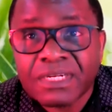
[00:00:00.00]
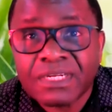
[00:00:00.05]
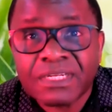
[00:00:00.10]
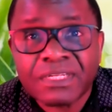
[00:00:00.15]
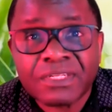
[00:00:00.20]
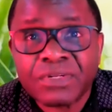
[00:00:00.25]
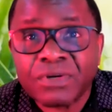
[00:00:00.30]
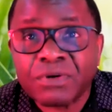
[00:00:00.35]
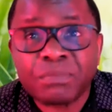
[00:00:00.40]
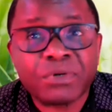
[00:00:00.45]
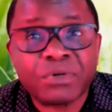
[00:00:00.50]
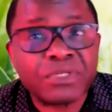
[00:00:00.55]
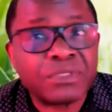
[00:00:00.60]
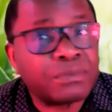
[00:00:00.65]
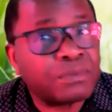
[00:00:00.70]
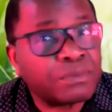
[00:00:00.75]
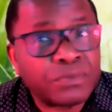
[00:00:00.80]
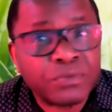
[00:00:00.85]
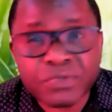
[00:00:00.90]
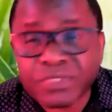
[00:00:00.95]

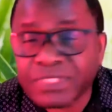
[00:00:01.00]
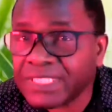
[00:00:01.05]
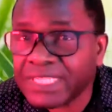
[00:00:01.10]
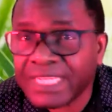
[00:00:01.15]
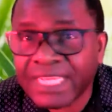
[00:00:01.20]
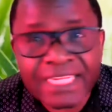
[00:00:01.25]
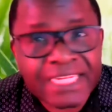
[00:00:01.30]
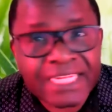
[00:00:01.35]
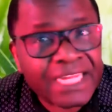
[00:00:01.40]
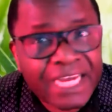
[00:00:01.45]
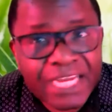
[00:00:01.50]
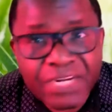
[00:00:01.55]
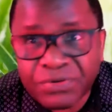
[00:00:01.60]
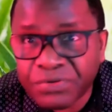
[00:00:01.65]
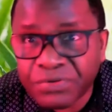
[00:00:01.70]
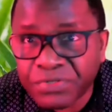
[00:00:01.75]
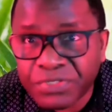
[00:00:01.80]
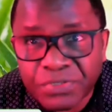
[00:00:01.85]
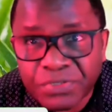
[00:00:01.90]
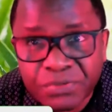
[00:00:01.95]
nobody put an hand
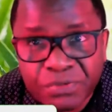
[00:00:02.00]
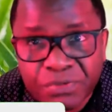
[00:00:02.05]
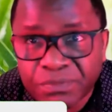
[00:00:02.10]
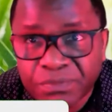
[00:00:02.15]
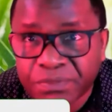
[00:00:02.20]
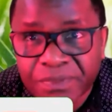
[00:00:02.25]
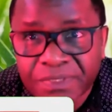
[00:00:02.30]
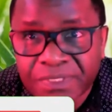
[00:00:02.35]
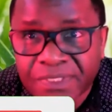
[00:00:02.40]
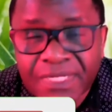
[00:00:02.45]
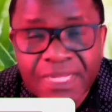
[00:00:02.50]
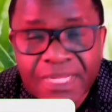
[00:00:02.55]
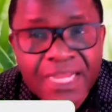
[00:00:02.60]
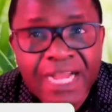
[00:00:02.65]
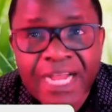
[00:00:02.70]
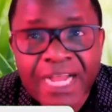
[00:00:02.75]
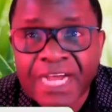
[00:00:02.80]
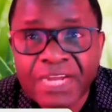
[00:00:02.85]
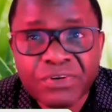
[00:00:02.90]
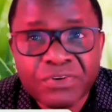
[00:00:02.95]
on you,
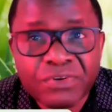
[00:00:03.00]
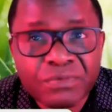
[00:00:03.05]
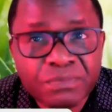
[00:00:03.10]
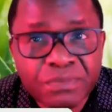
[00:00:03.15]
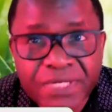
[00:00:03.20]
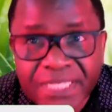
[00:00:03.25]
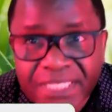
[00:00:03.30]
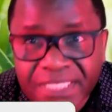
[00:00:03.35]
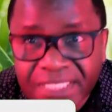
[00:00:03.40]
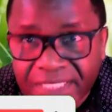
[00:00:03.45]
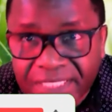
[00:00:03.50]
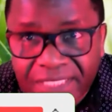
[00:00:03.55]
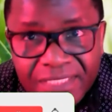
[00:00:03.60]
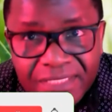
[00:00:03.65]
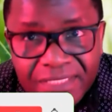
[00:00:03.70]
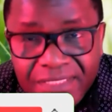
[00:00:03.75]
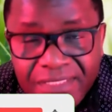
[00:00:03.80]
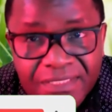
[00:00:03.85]
hand of blessing,